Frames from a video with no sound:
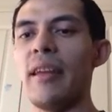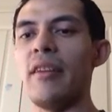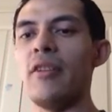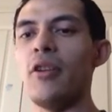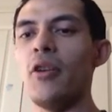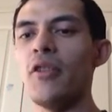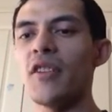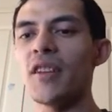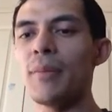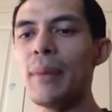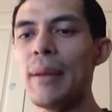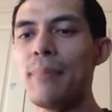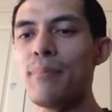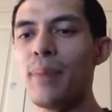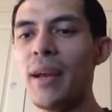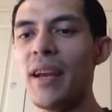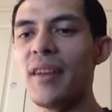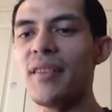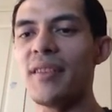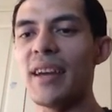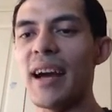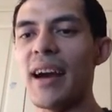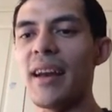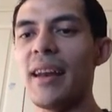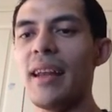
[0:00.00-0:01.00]
It used to be
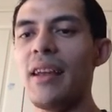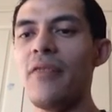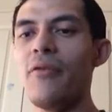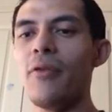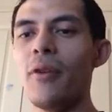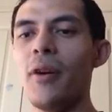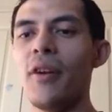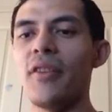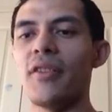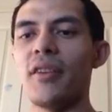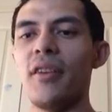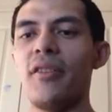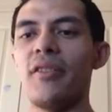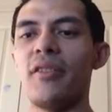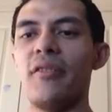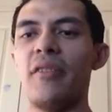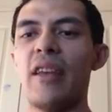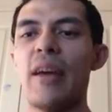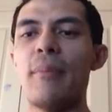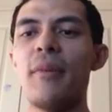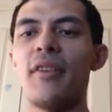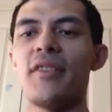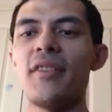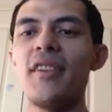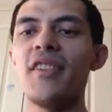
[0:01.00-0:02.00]
Big Daddy versus
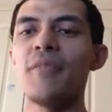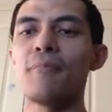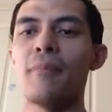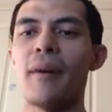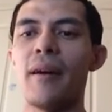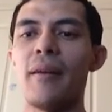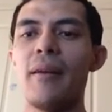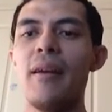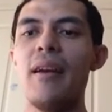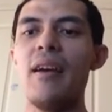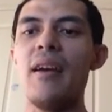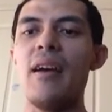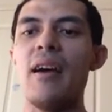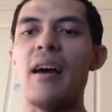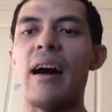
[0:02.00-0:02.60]
Nemesis, but